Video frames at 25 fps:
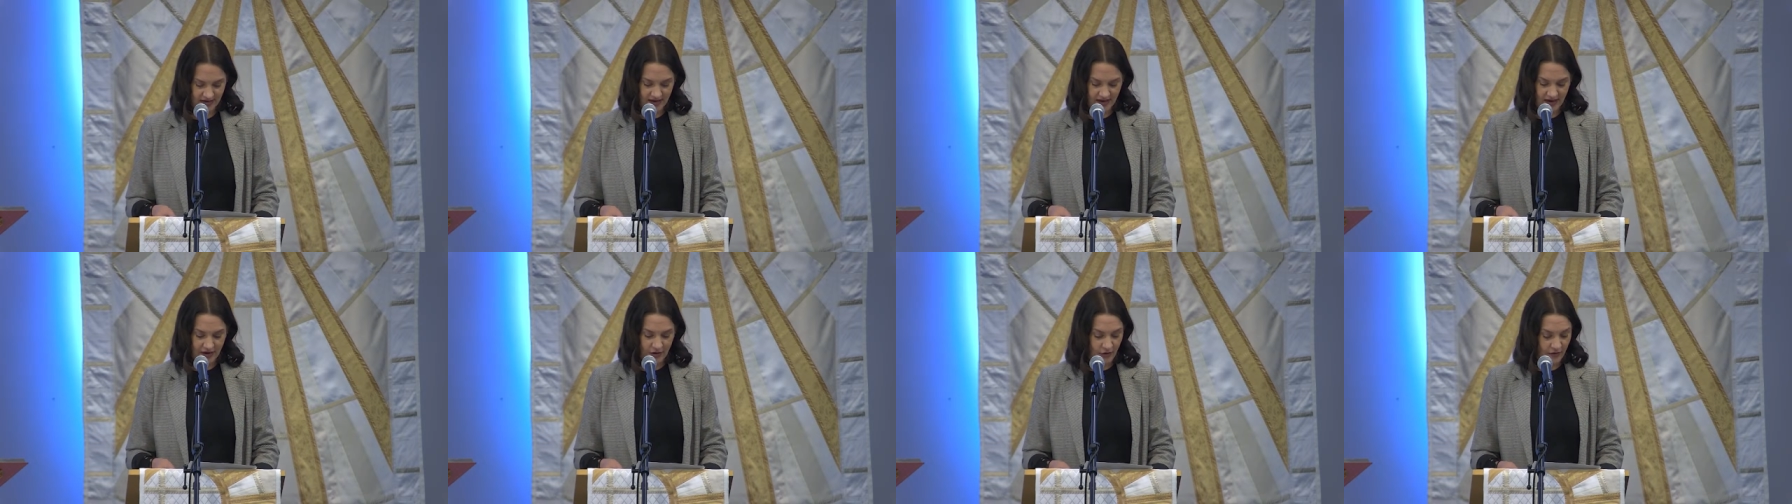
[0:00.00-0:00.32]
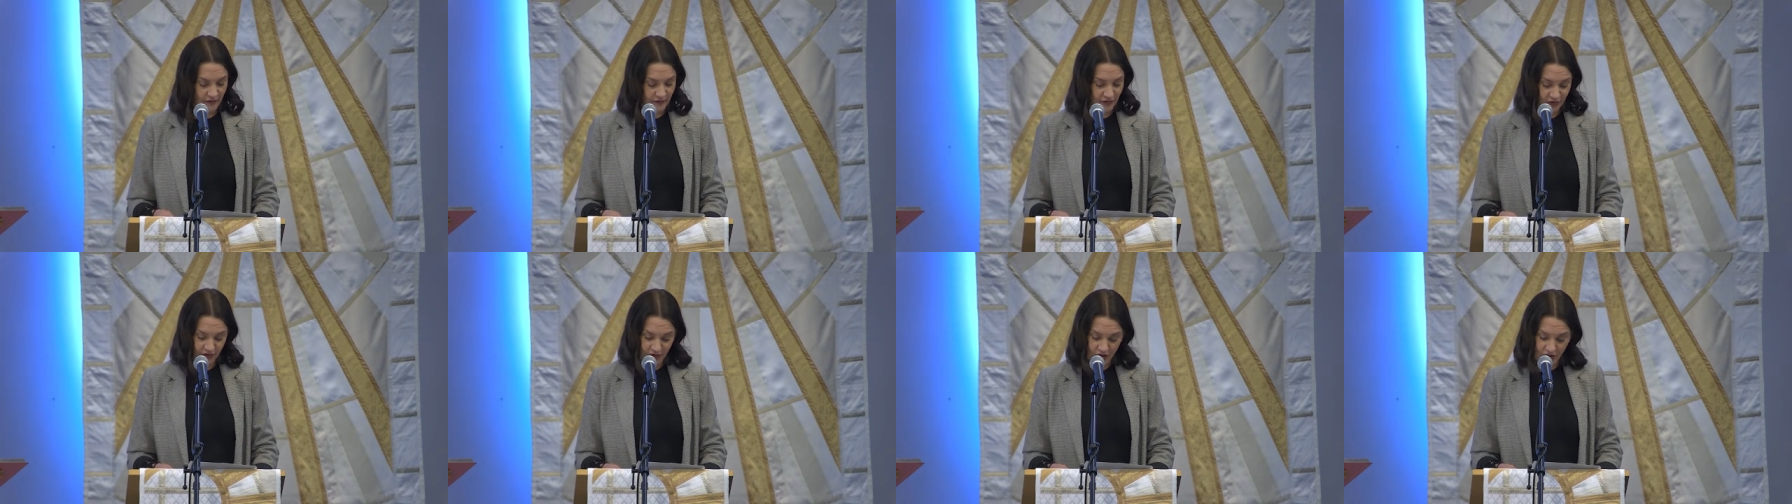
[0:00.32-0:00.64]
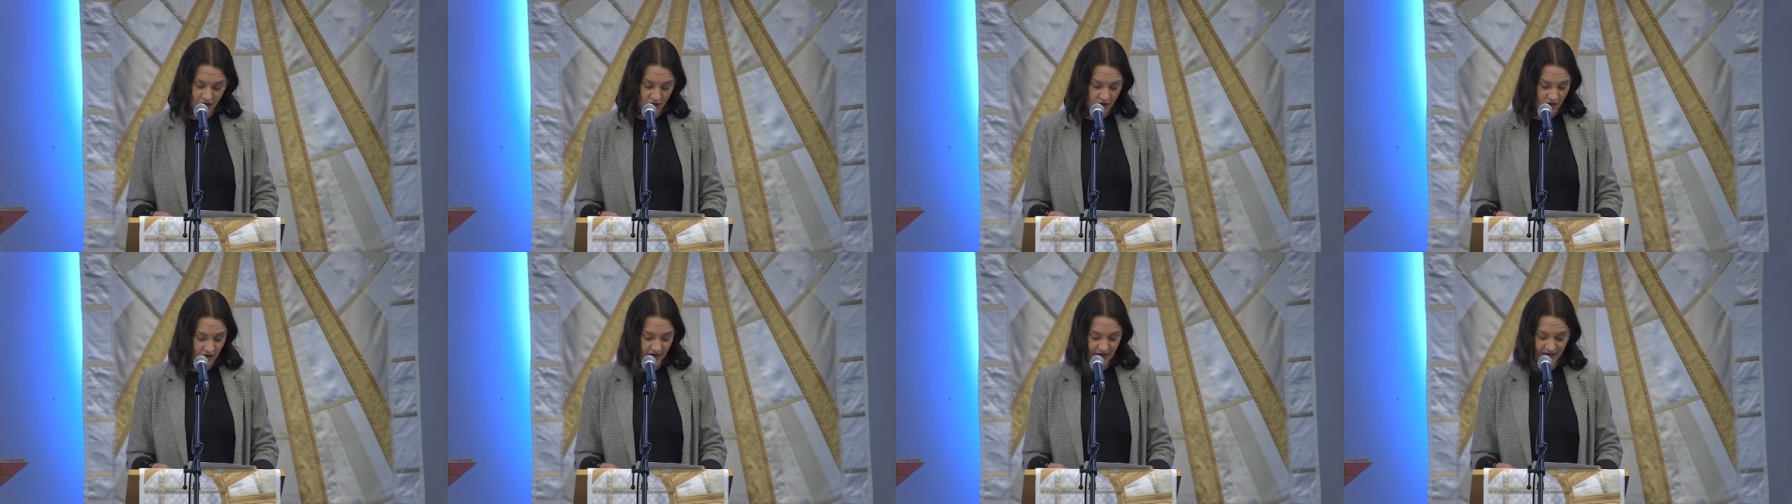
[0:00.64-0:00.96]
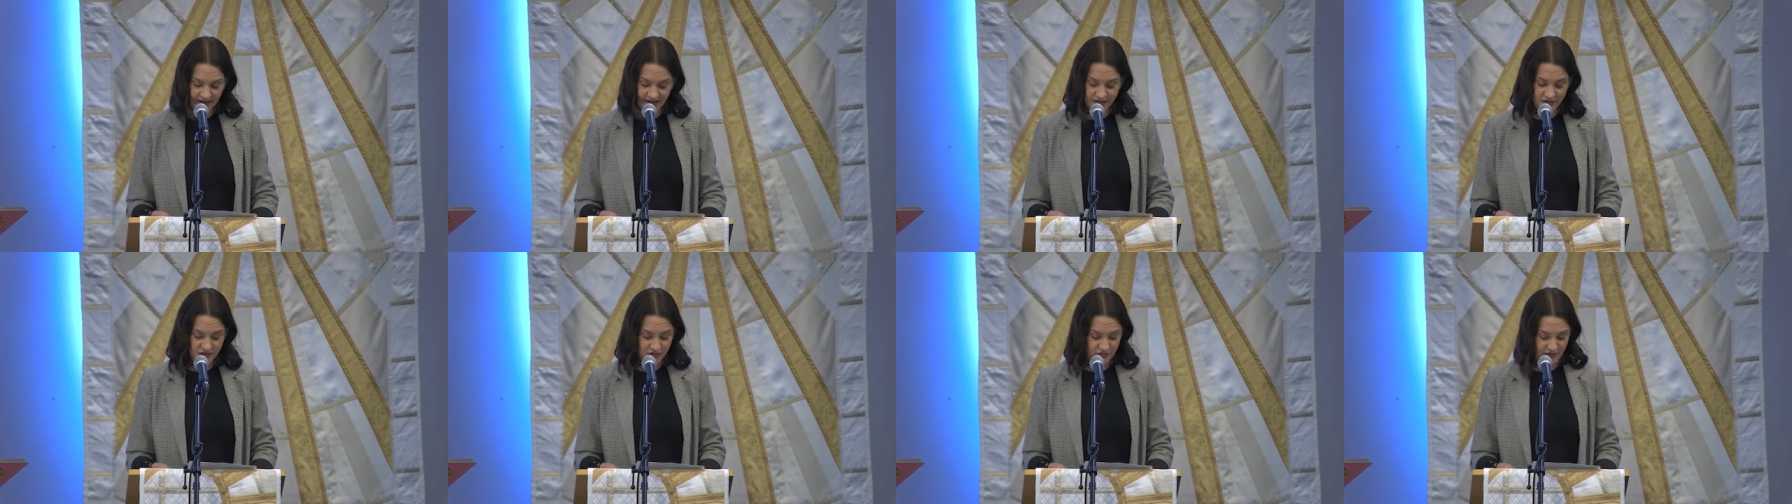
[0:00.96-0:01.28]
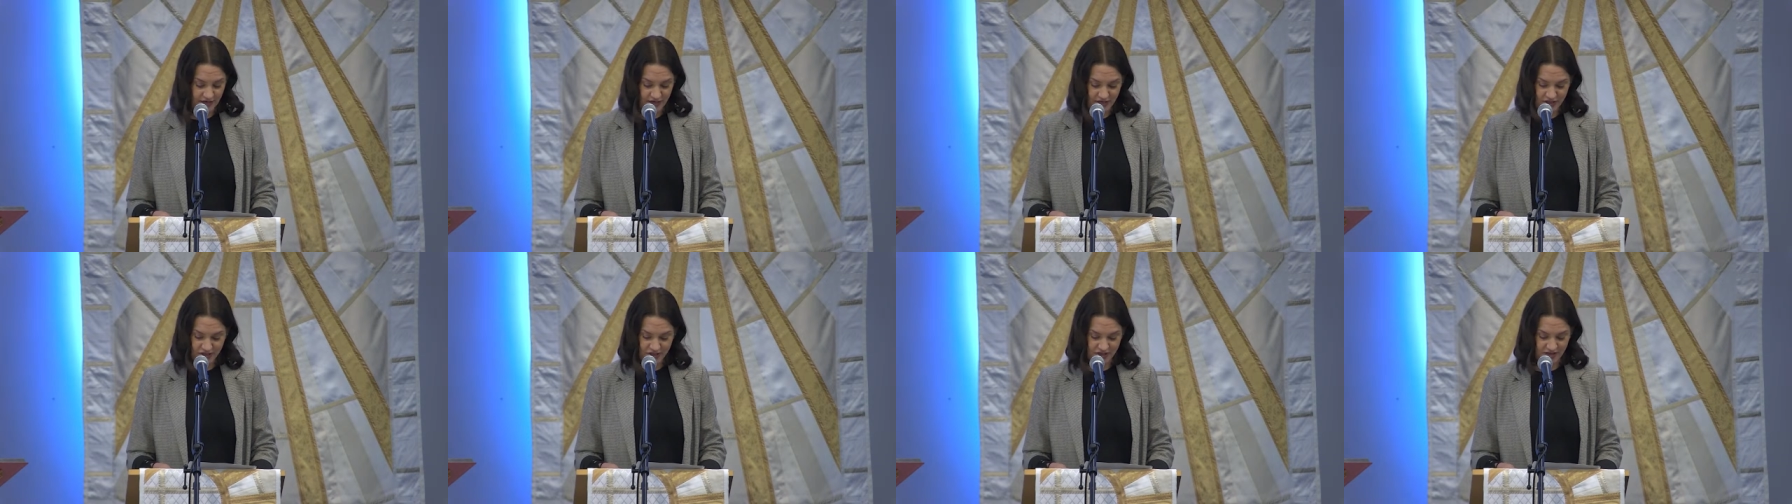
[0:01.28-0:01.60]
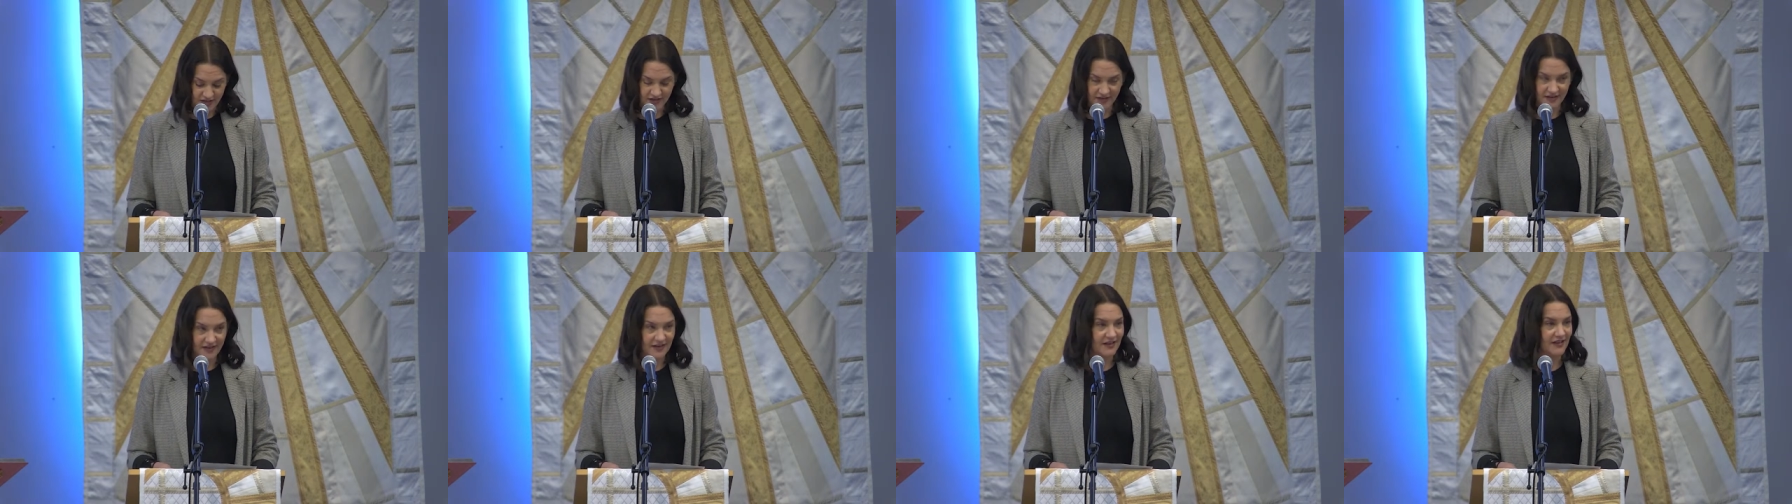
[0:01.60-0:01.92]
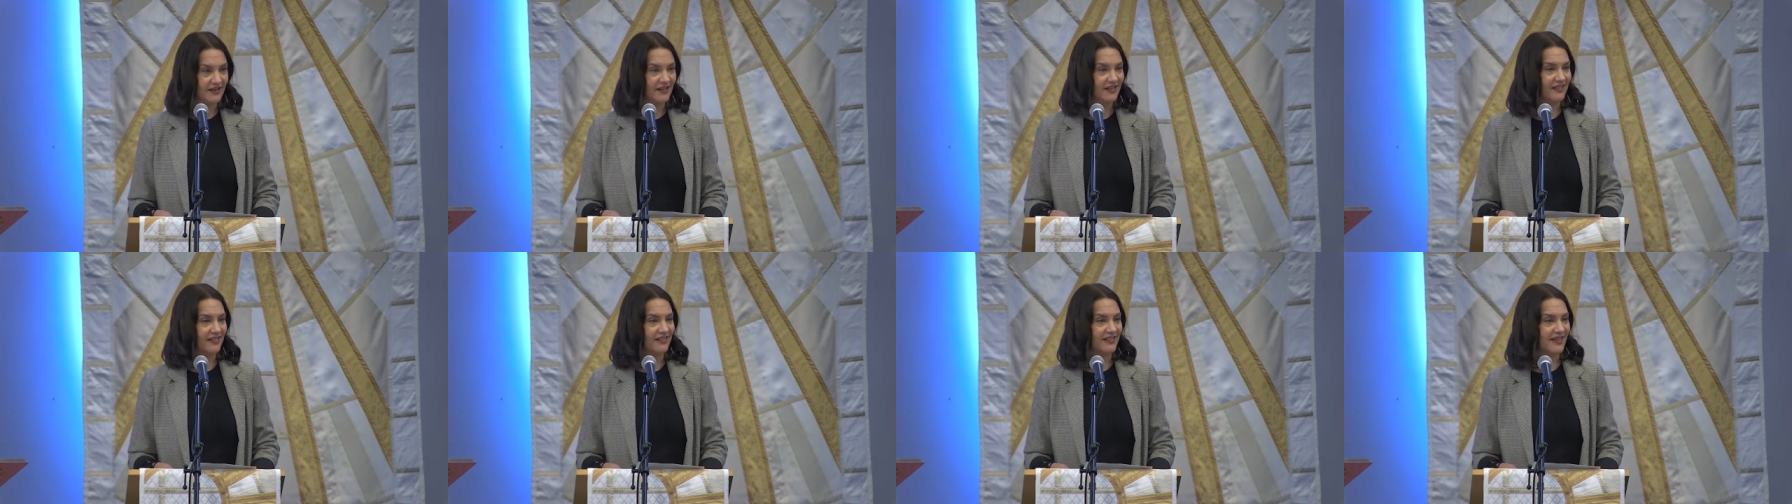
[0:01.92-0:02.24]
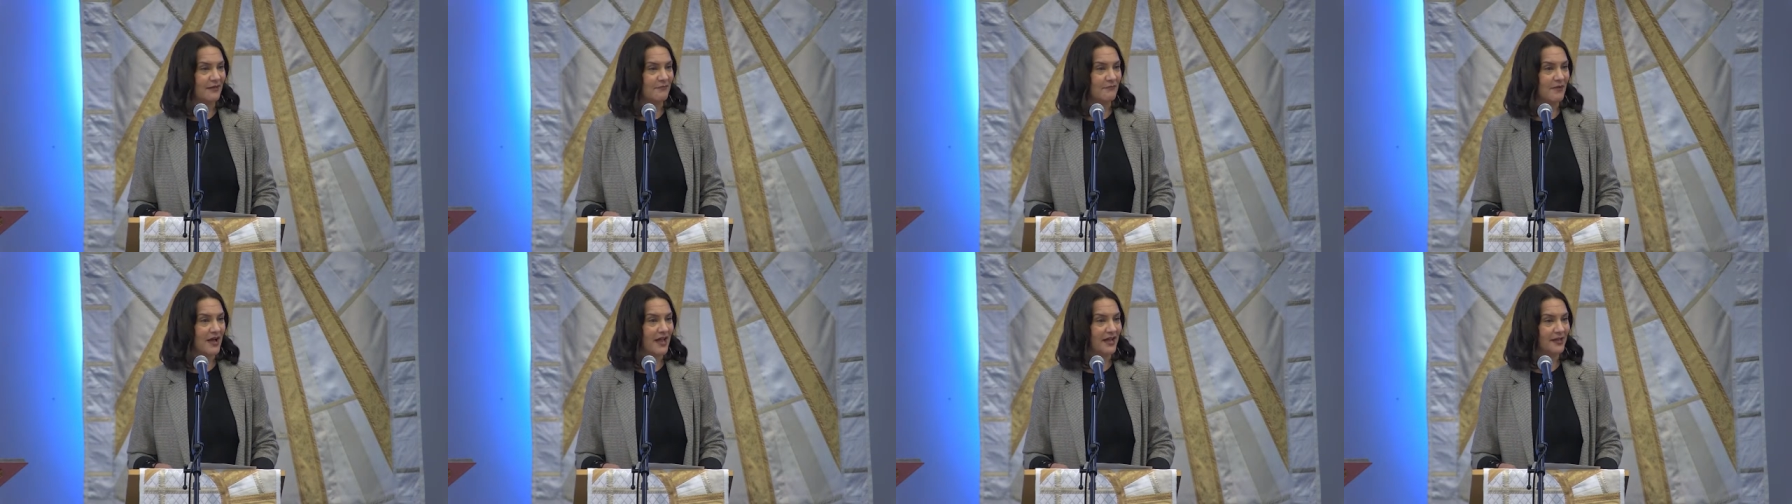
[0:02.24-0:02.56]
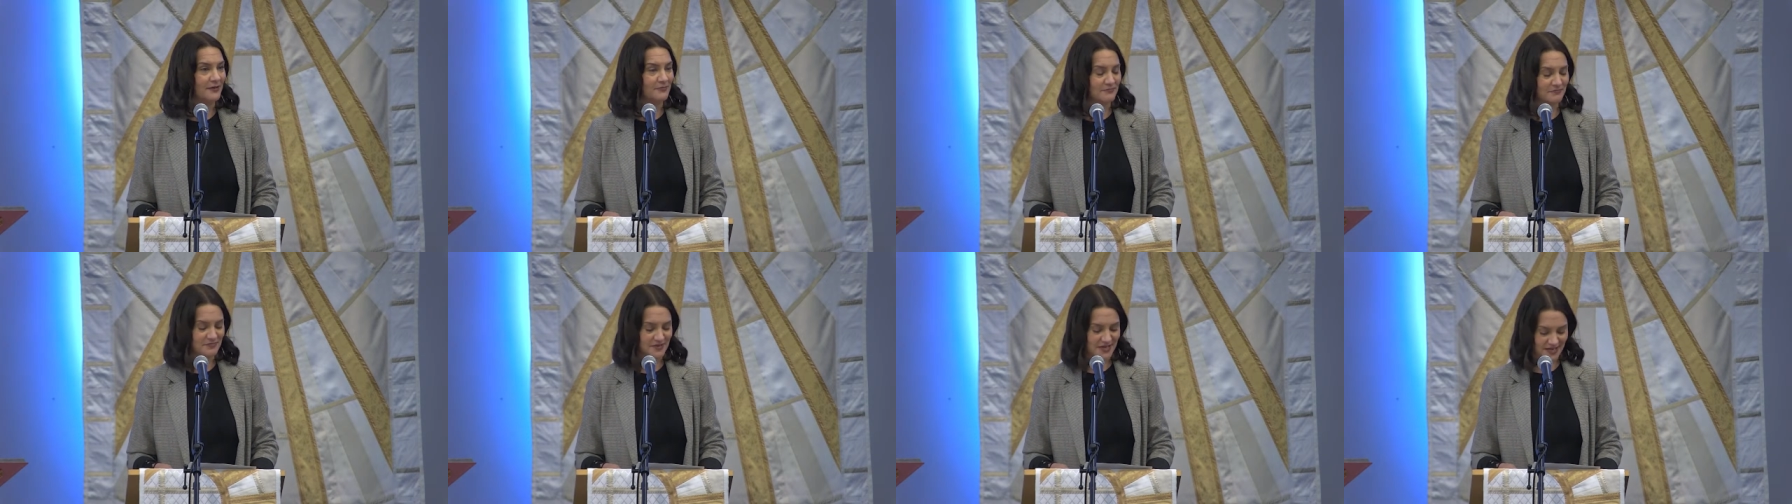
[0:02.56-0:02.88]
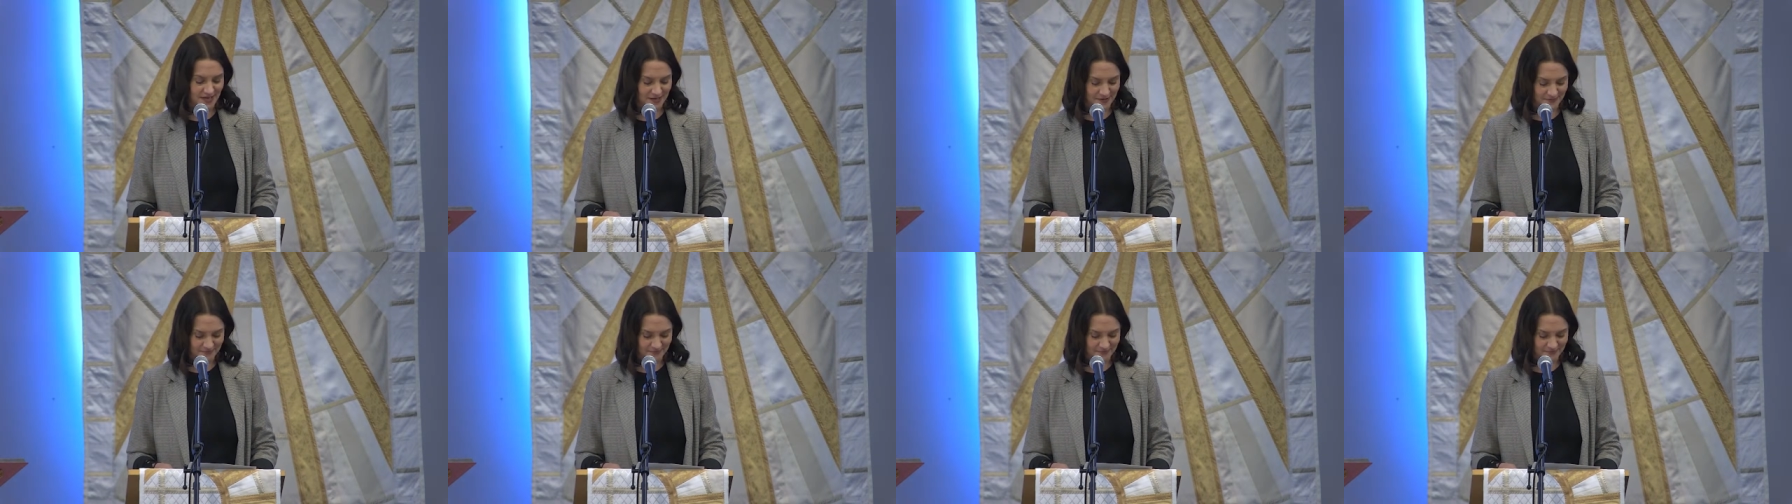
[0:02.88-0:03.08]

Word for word: however long in duration they might be.